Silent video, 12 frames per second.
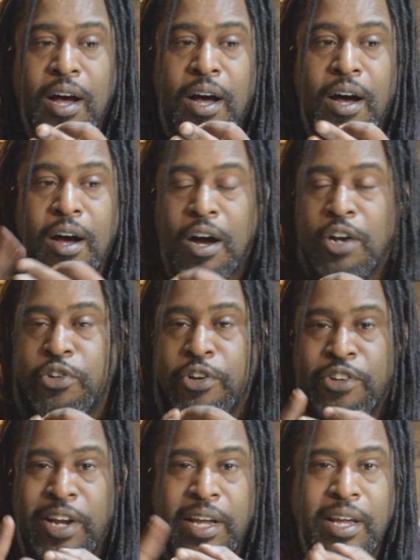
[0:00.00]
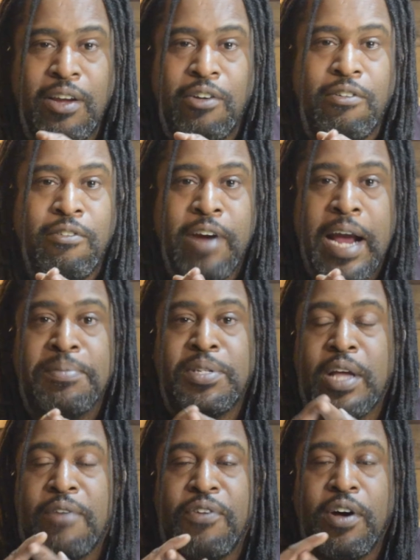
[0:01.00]
Uh, Andre Jenkins, Graham
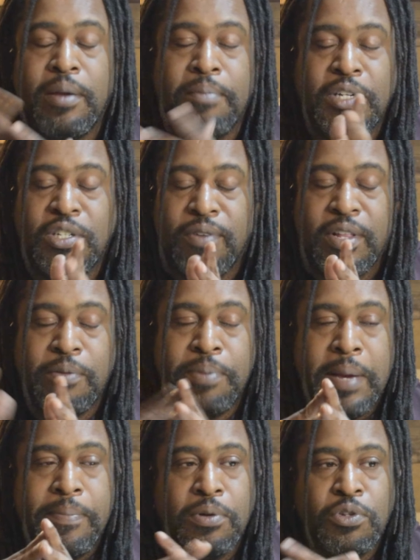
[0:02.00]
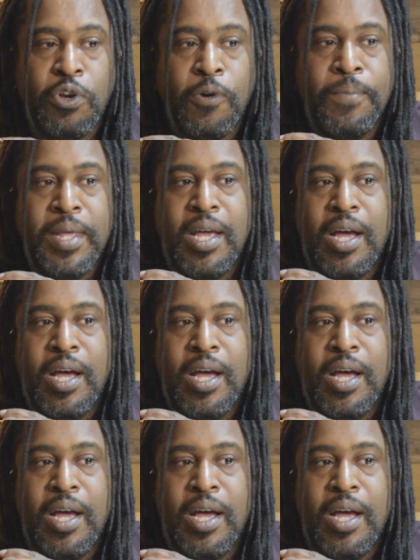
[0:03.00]
Stephan, a bunch of other people too.